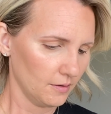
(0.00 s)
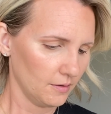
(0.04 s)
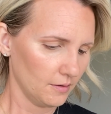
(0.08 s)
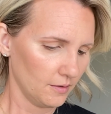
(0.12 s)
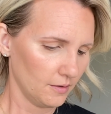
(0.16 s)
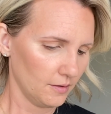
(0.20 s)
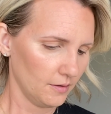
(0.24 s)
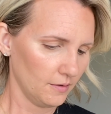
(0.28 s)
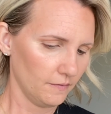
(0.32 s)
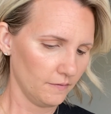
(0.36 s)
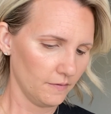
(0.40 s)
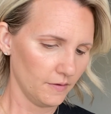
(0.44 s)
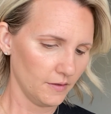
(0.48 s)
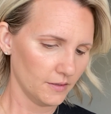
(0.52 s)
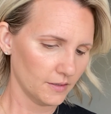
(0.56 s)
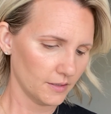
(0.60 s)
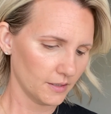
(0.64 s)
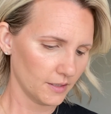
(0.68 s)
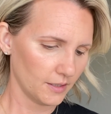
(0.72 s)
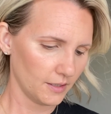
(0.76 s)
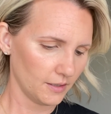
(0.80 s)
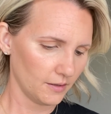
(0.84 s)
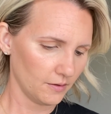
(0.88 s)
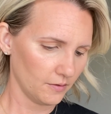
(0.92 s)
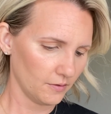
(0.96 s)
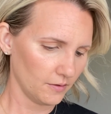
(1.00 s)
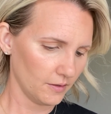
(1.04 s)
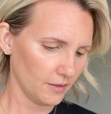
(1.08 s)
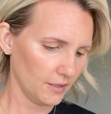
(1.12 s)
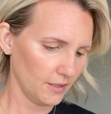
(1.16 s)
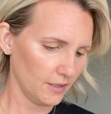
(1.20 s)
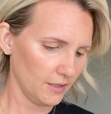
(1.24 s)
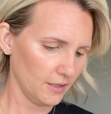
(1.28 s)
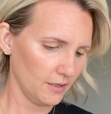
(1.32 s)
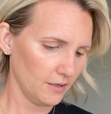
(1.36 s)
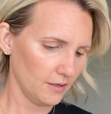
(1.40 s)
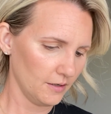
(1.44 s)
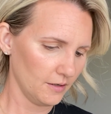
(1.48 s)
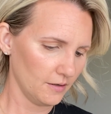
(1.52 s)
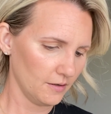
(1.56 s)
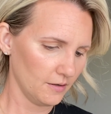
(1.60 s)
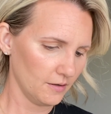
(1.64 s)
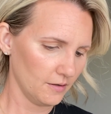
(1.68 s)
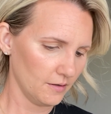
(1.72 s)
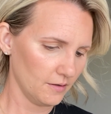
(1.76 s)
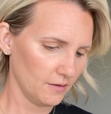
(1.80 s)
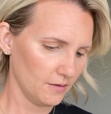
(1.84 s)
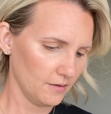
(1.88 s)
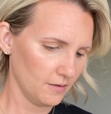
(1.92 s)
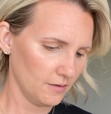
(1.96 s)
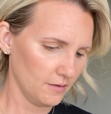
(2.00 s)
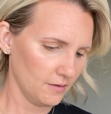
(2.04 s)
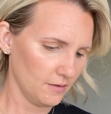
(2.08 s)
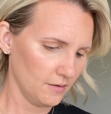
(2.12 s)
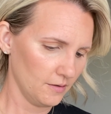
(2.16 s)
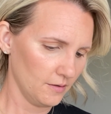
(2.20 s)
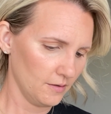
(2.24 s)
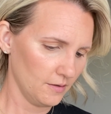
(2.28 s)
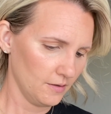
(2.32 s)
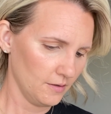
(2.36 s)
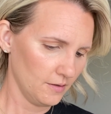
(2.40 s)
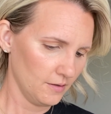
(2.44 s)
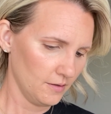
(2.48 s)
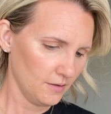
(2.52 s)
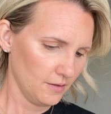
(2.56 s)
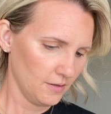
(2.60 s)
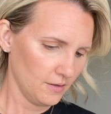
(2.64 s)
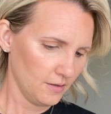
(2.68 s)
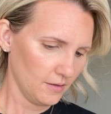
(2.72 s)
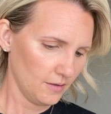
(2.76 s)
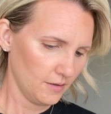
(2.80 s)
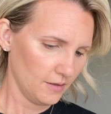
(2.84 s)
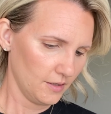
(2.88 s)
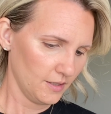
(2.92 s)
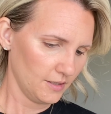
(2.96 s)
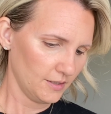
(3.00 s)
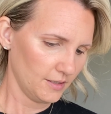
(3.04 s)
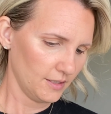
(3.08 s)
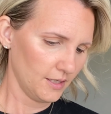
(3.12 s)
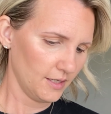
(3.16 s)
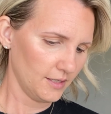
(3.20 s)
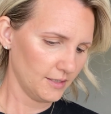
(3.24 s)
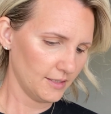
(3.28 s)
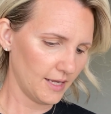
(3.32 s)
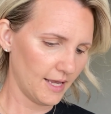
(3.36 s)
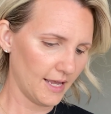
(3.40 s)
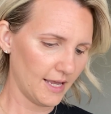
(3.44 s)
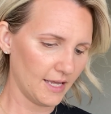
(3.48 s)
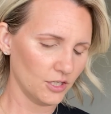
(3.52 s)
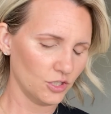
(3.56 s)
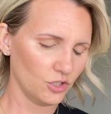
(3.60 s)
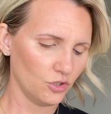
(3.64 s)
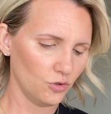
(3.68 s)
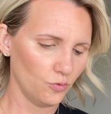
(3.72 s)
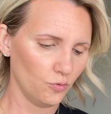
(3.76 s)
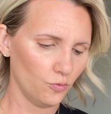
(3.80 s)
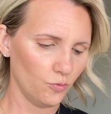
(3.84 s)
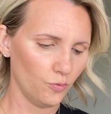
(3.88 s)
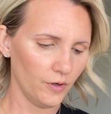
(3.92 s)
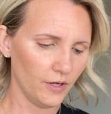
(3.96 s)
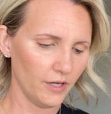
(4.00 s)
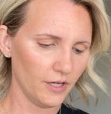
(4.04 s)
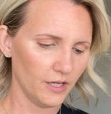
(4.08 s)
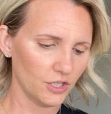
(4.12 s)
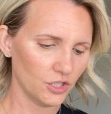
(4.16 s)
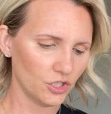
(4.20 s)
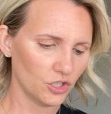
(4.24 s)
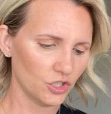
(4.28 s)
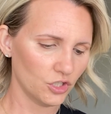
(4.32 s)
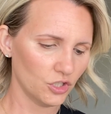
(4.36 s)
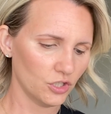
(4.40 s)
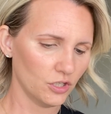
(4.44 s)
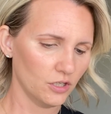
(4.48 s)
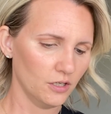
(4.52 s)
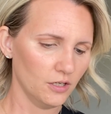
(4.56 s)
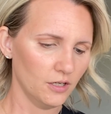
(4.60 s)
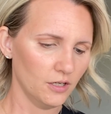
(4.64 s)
of this color here. This is As You Wish.